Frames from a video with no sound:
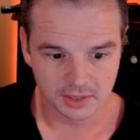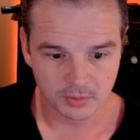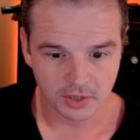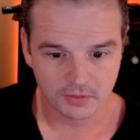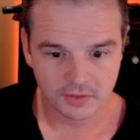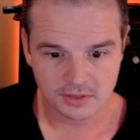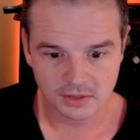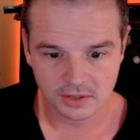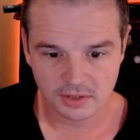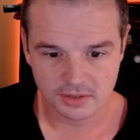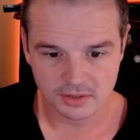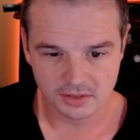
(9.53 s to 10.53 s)
Previously
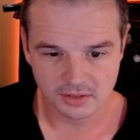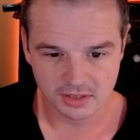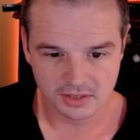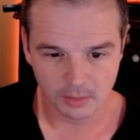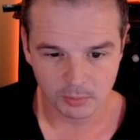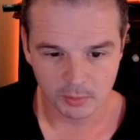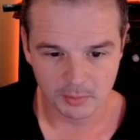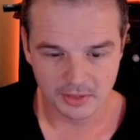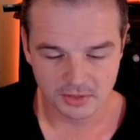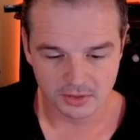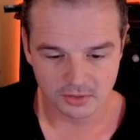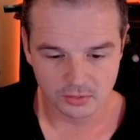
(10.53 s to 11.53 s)
this is a
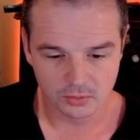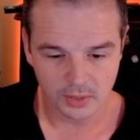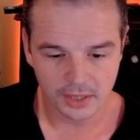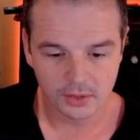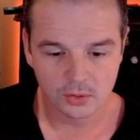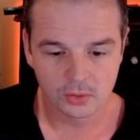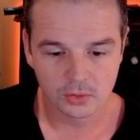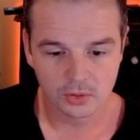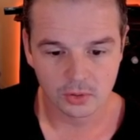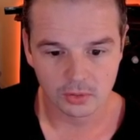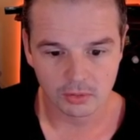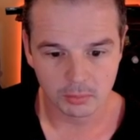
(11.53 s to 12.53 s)
supplemented Rancor
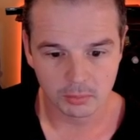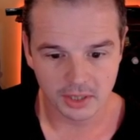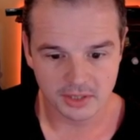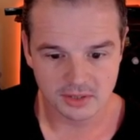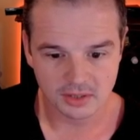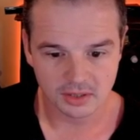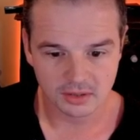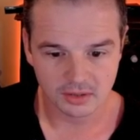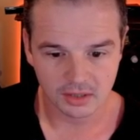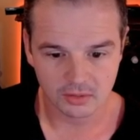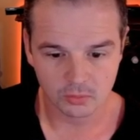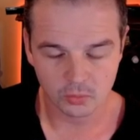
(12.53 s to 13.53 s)
or replaced
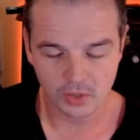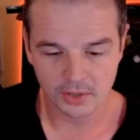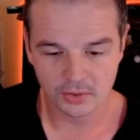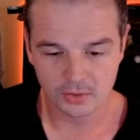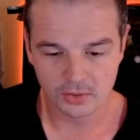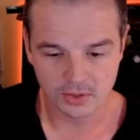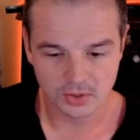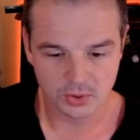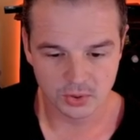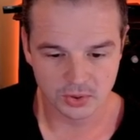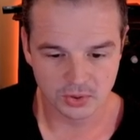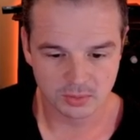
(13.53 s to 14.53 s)
Rancor in
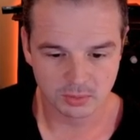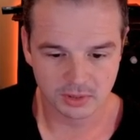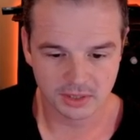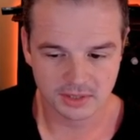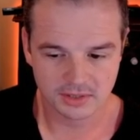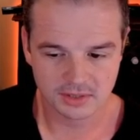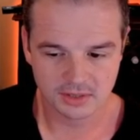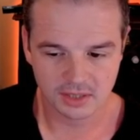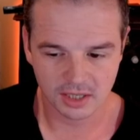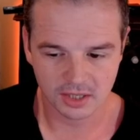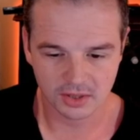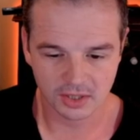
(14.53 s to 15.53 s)
2-2 splits.
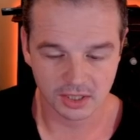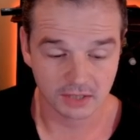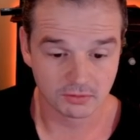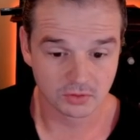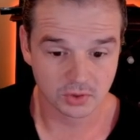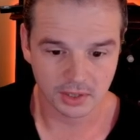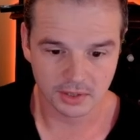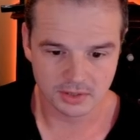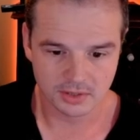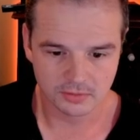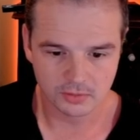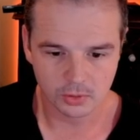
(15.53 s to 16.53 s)
I think I even tried it as
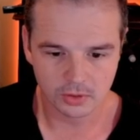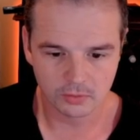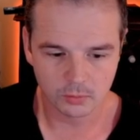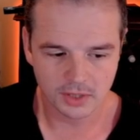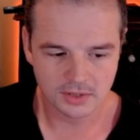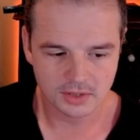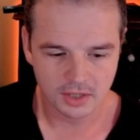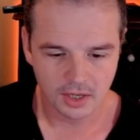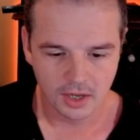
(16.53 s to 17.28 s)
a 4 of once.